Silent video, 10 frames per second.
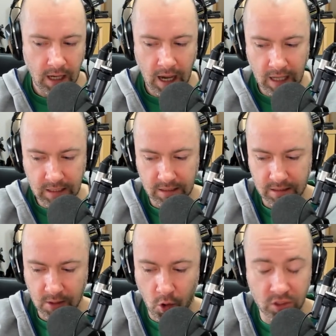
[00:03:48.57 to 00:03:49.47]
And
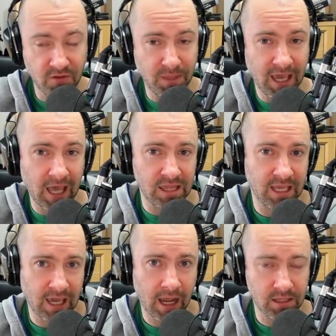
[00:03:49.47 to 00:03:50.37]
the odds of me hitting
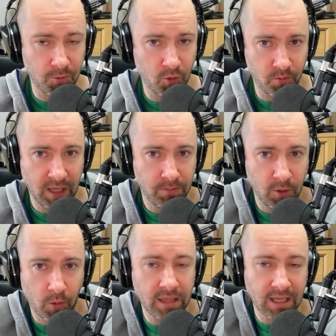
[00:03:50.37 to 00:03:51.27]
the card that will make
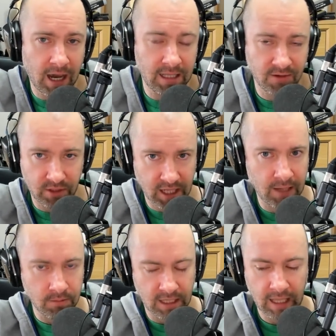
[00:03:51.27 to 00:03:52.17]
me win the hand every
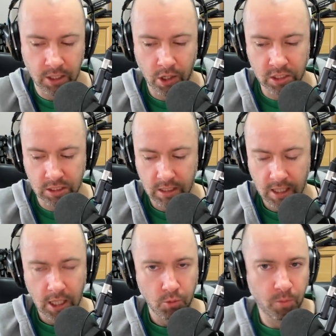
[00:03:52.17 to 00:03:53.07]
time, get the nuts,
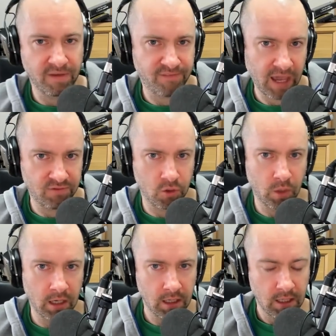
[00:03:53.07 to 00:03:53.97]
will be five to
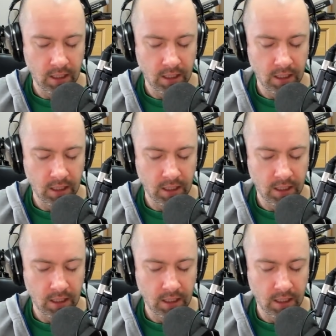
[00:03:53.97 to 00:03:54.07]
one.